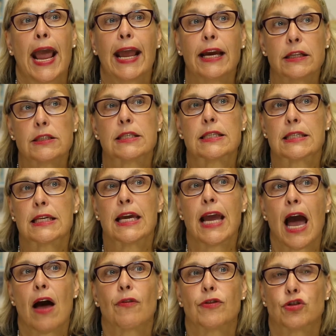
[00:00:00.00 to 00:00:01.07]
and to see
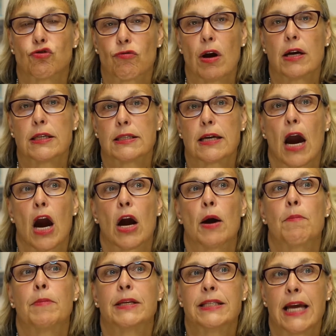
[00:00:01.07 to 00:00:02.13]
how the drugs
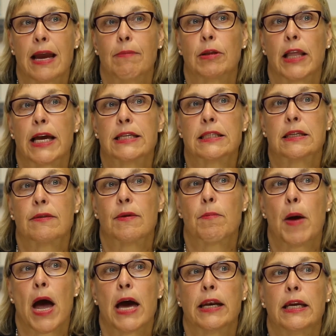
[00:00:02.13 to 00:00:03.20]
are metabolized in the
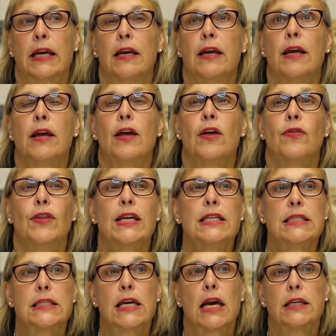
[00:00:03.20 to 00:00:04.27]
body.
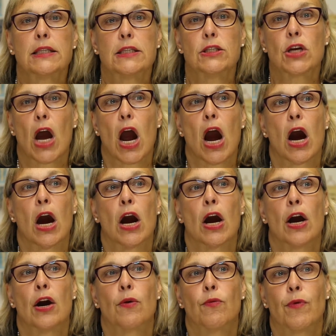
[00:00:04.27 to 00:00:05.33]
These tests
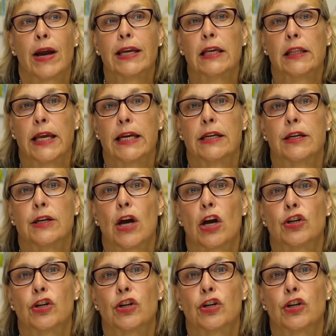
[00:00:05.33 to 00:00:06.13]
are regulated